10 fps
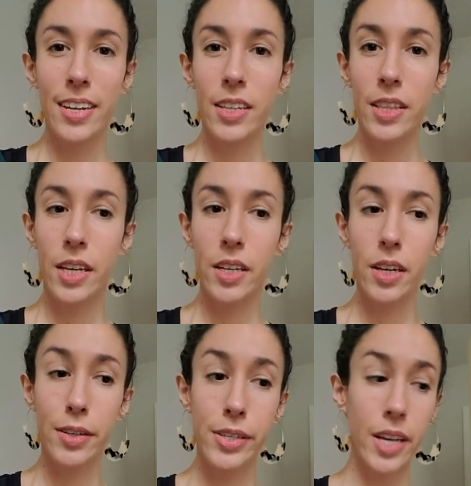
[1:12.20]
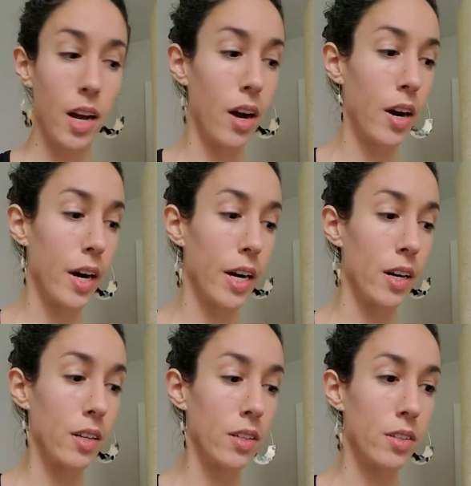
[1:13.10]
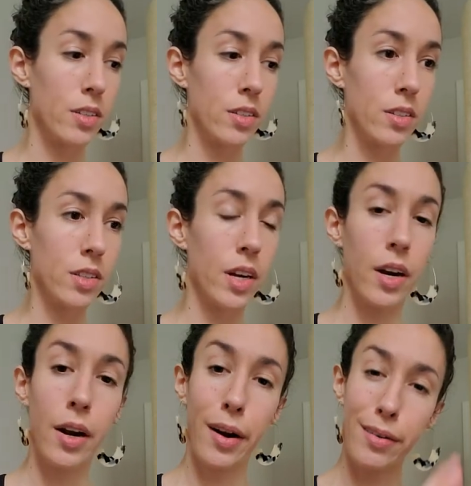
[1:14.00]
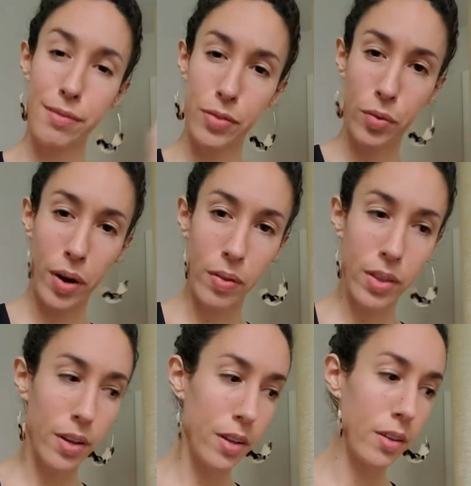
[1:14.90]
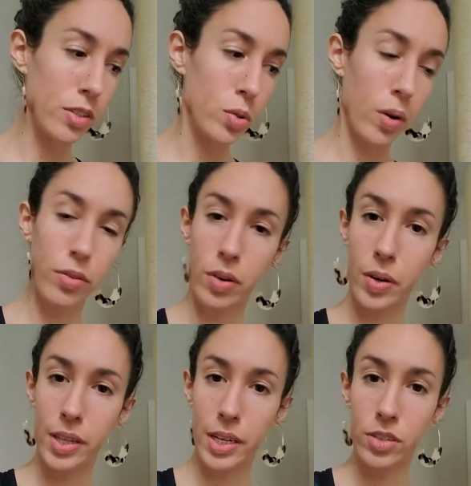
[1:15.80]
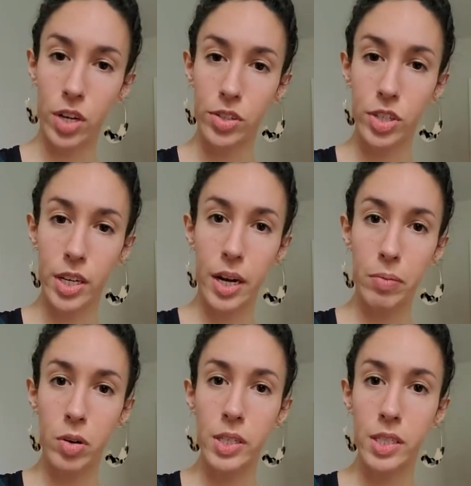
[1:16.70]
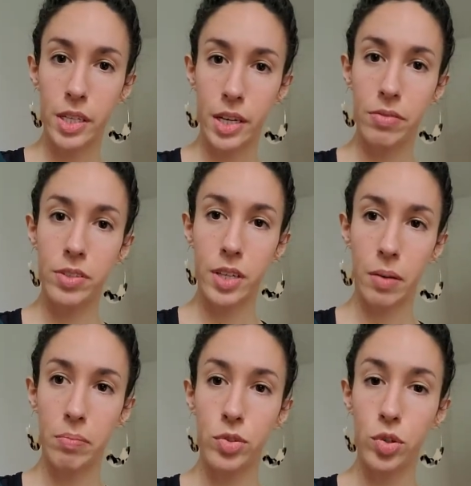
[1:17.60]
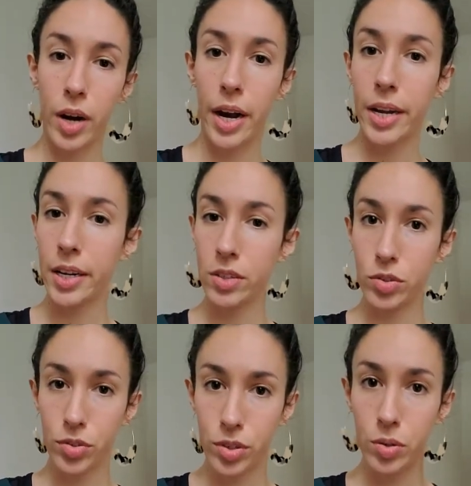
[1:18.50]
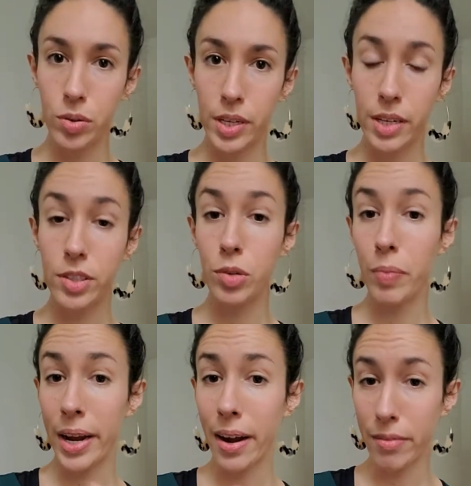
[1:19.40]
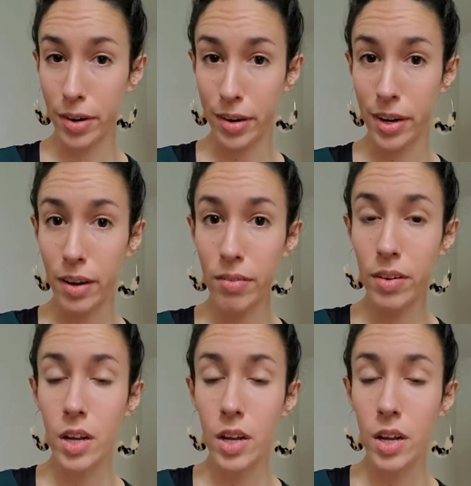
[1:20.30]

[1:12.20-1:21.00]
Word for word: These are there throughout the sore throat and the congestion. I'm going to give some tried and true things you might have heard of,